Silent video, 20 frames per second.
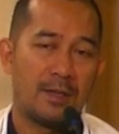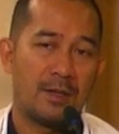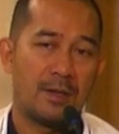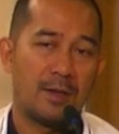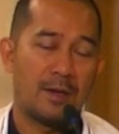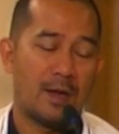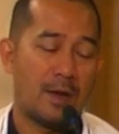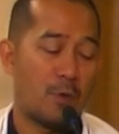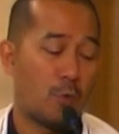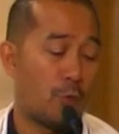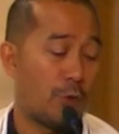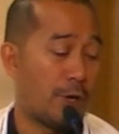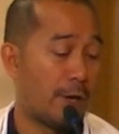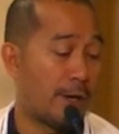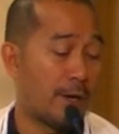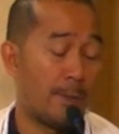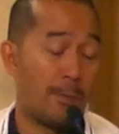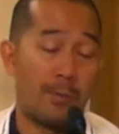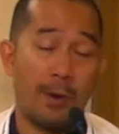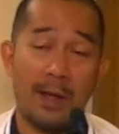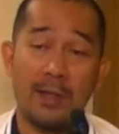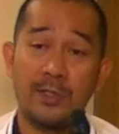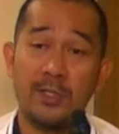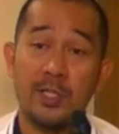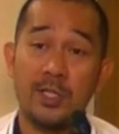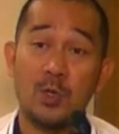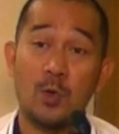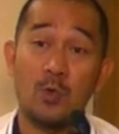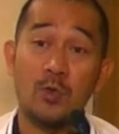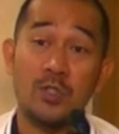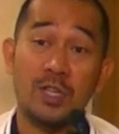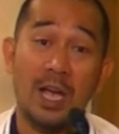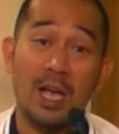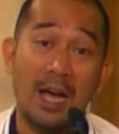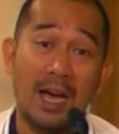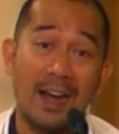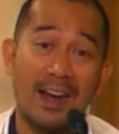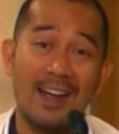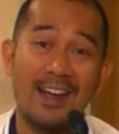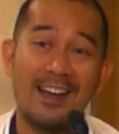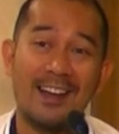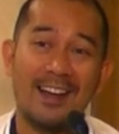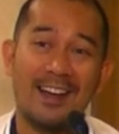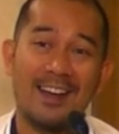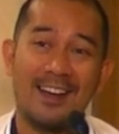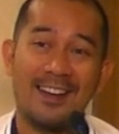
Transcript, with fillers: and we are the branches, kung sanga lang ka,